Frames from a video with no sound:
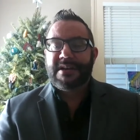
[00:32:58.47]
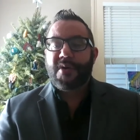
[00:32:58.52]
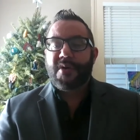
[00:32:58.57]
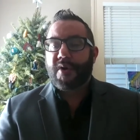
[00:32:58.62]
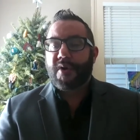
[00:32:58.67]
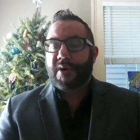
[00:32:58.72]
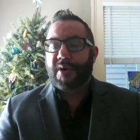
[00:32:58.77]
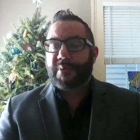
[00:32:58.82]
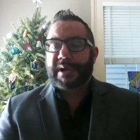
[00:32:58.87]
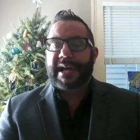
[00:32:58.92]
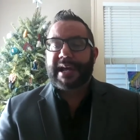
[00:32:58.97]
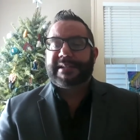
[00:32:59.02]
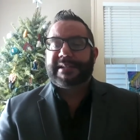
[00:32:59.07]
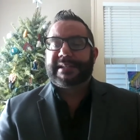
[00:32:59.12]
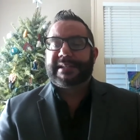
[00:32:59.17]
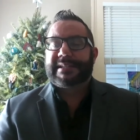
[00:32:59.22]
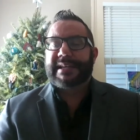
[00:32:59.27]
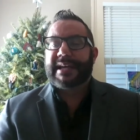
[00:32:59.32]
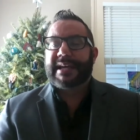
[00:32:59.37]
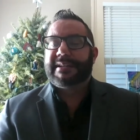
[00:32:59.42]
or when I
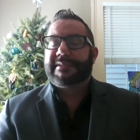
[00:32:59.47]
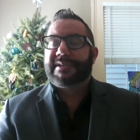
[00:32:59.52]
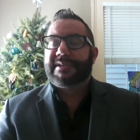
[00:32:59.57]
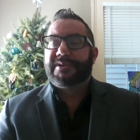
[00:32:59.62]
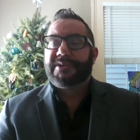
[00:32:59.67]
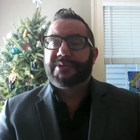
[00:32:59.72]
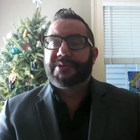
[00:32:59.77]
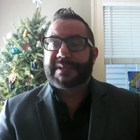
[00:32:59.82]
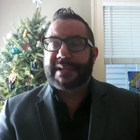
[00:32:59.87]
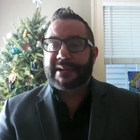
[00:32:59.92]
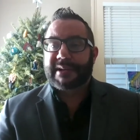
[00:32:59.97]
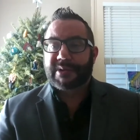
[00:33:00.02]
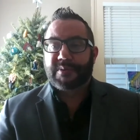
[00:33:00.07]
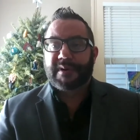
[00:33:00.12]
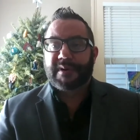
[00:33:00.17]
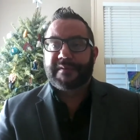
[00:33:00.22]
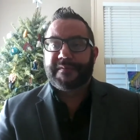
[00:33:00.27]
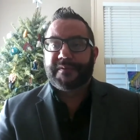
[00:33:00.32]
decided to do sex work